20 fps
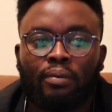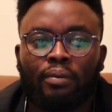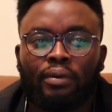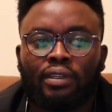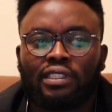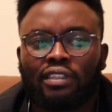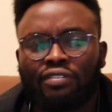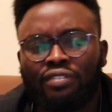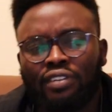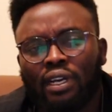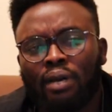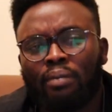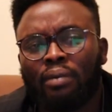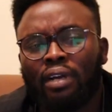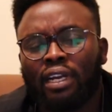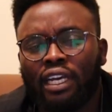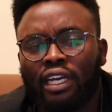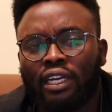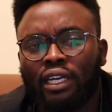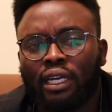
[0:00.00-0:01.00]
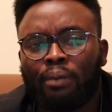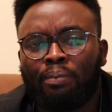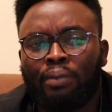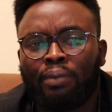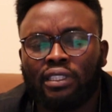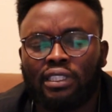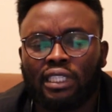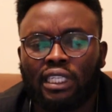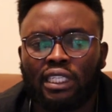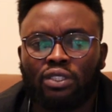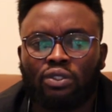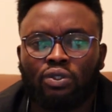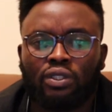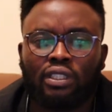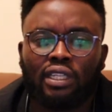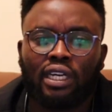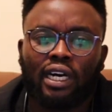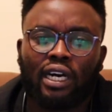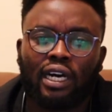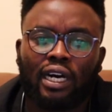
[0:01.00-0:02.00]
severe malaria presents with
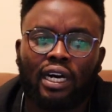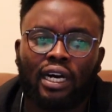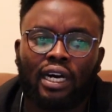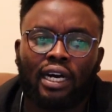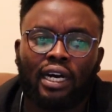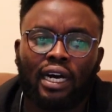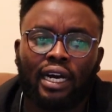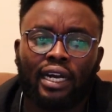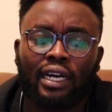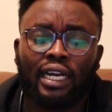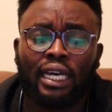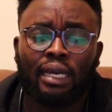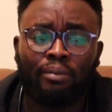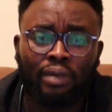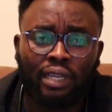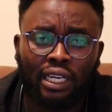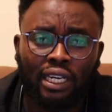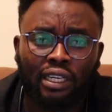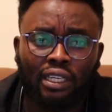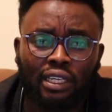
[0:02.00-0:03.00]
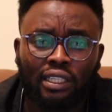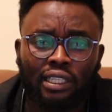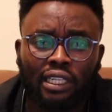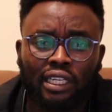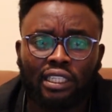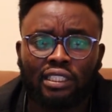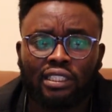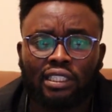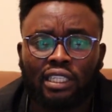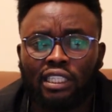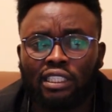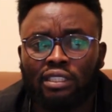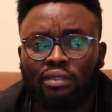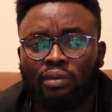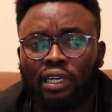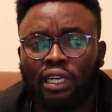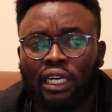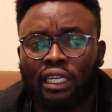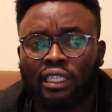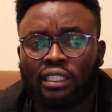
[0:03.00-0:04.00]
anemia, that is
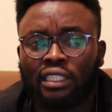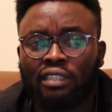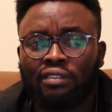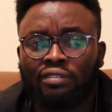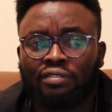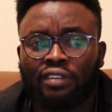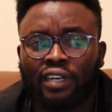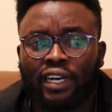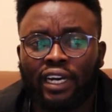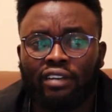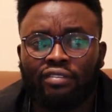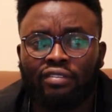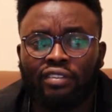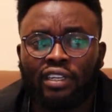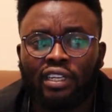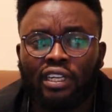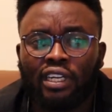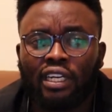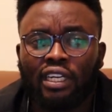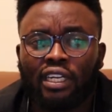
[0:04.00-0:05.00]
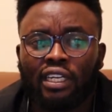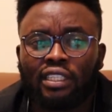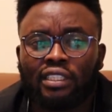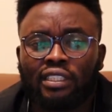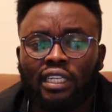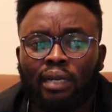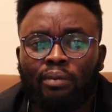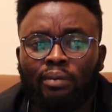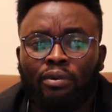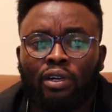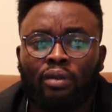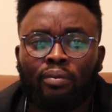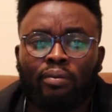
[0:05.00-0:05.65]
HB less than 5. Cerebral